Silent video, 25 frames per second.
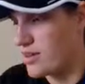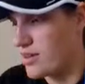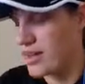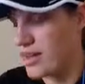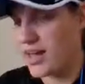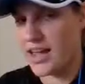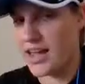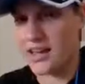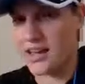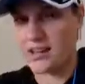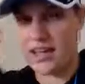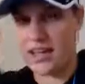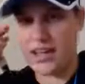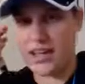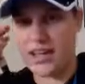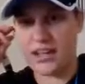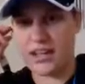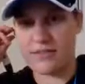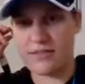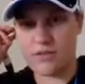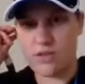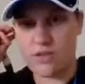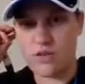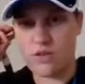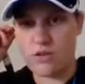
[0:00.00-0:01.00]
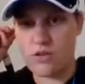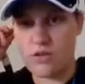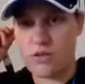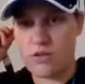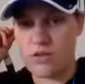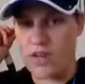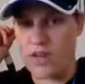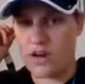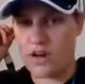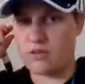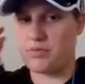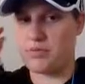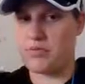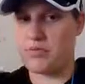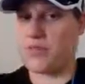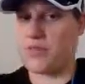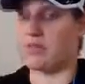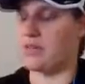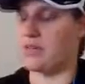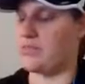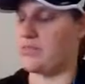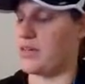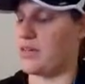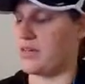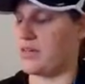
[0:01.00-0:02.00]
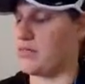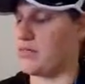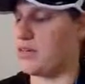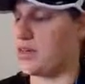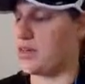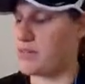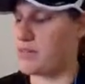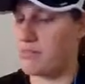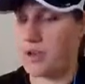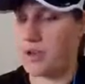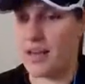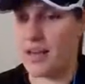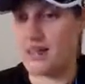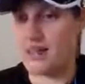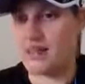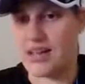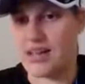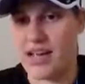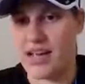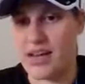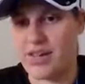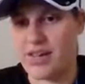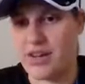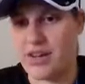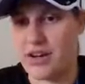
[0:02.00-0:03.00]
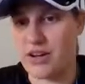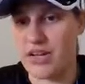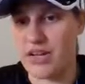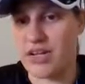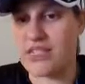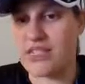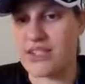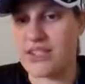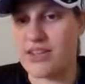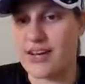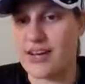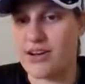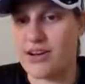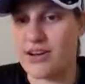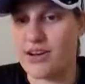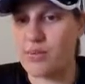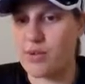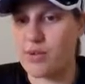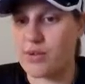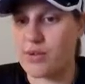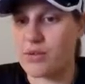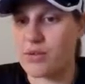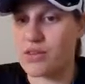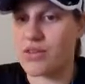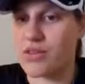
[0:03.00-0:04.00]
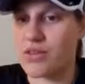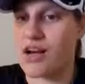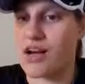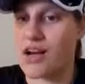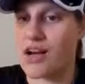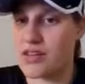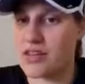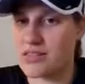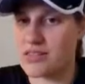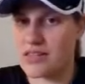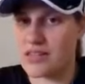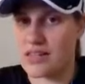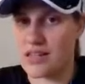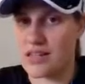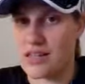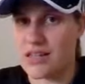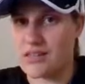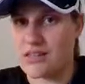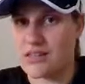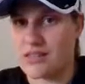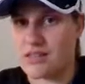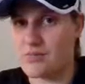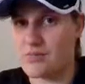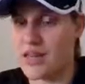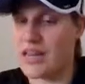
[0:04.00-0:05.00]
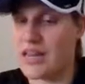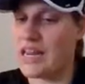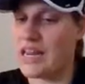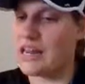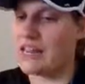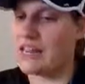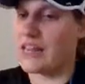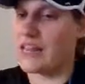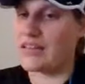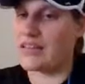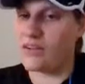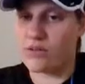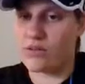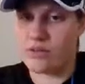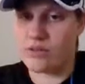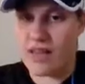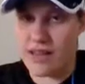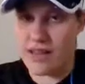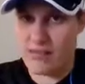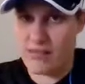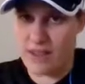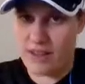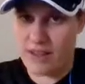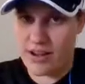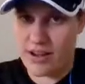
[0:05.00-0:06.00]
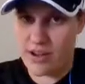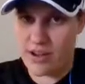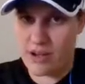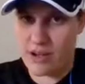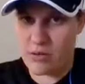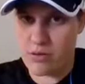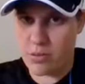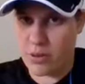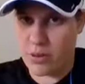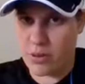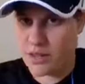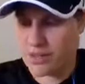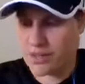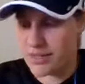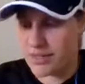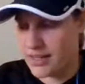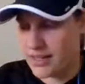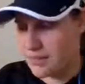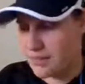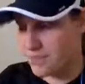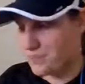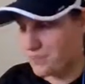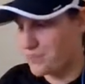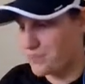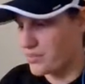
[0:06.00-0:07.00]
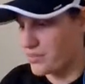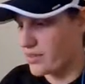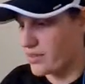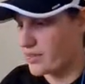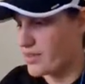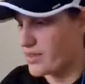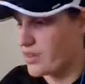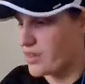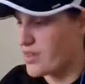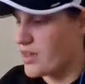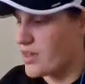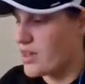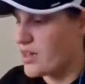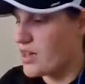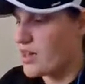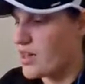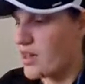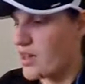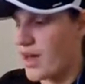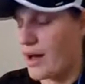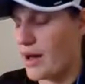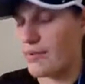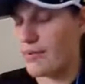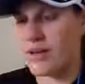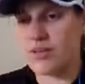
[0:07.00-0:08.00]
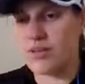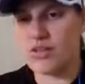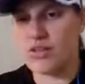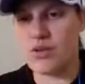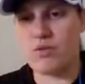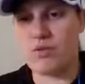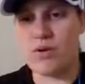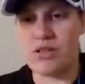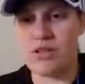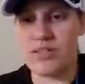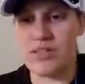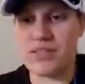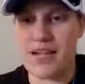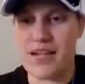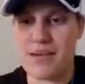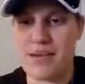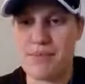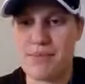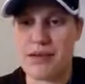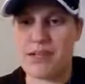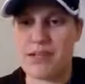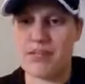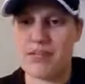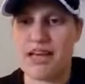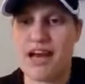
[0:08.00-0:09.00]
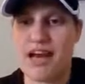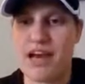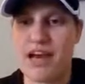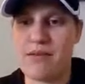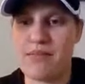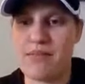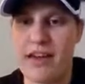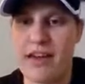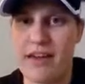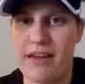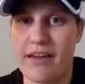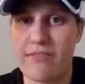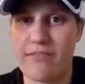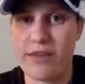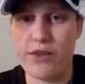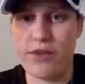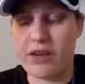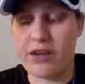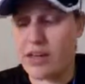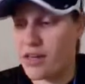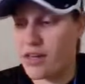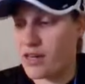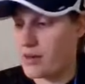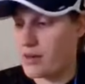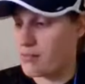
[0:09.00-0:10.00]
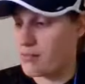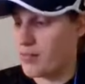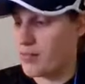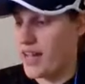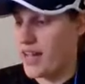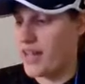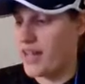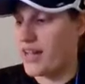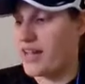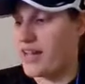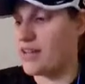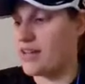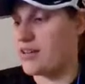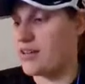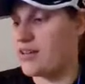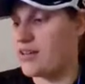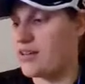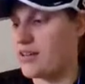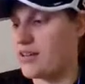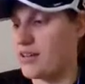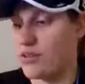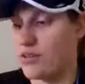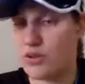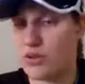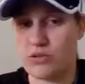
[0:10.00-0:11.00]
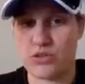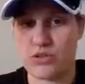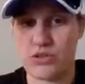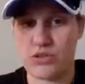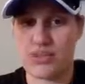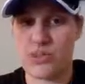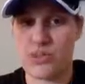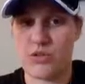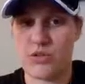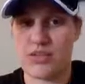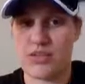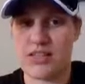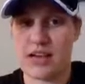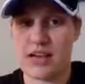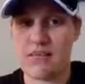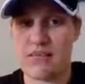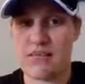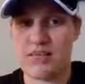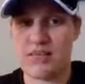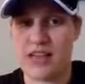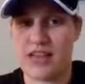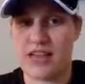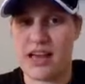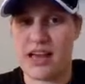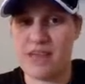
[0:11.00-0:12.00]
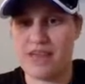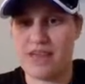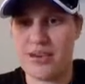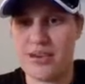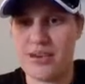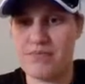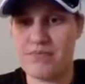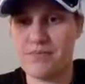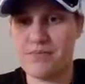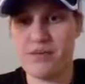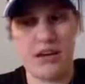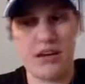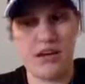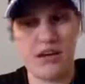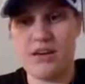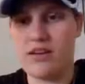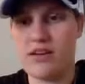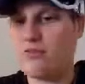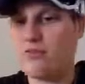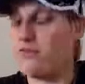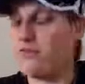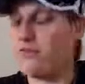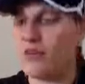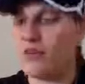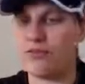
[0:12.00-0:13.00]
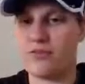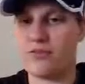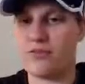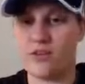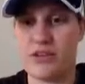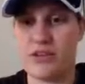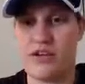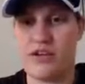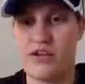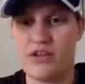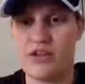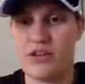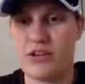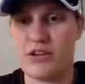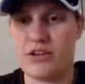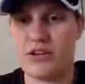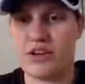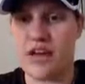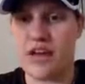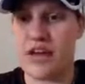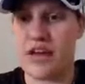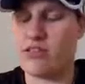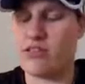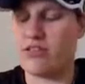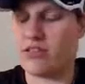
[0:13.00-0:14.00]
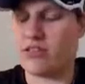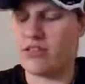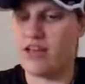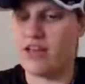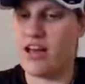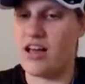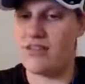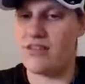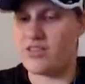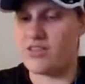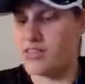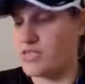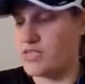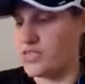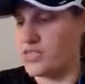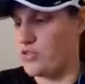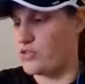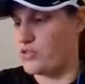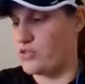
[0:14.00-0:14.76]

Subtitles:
and negative 2 that'll be able to be combined together because they are both constants, meaning they don't have a variable on them. I'm going to do it one step at a time. If you can combine those two steps together, feel free to do it. I would love to see you